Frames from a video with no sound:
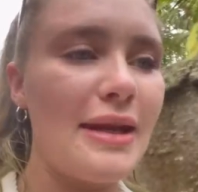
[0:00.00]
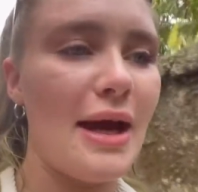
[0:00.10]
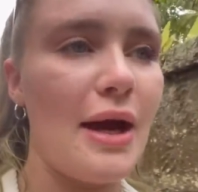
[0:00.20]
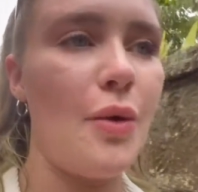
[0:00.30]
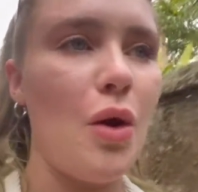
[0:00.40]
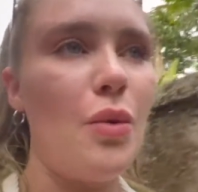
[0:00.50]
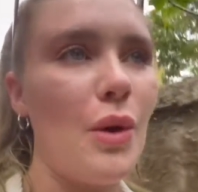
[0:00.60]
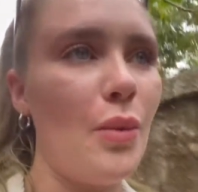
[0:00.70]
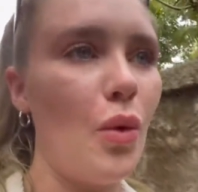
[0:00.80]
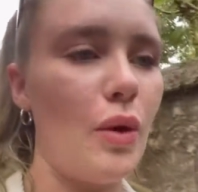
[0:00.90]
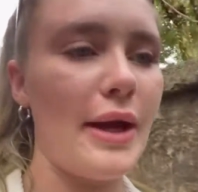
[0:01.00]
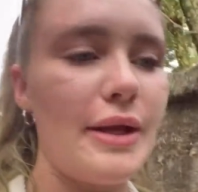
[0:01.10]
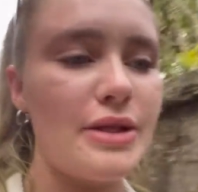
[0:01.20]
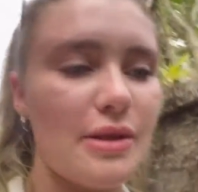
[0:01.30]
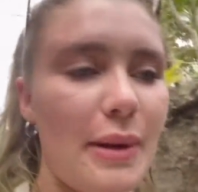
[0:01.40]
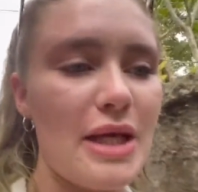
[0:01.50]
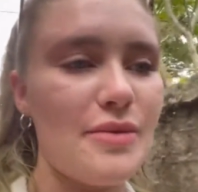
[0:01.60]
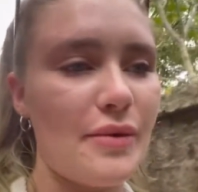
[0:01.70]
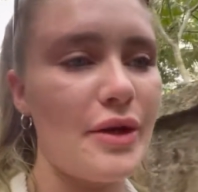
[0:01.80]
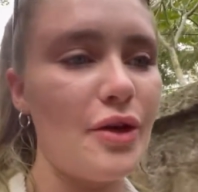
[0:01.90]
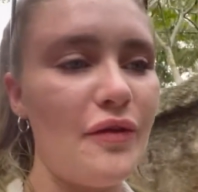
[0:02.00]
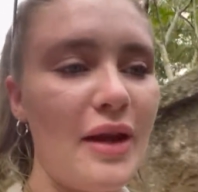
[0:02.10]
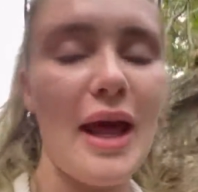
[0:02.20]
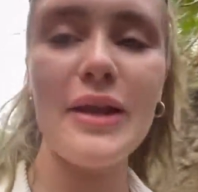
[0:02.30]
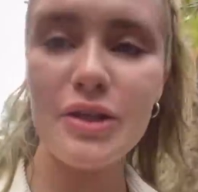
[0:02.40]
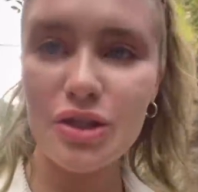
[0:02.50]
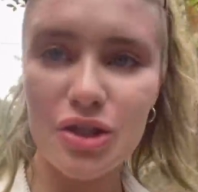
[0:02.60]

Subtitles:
now we're walking to the place where we're gonna go for lunch. I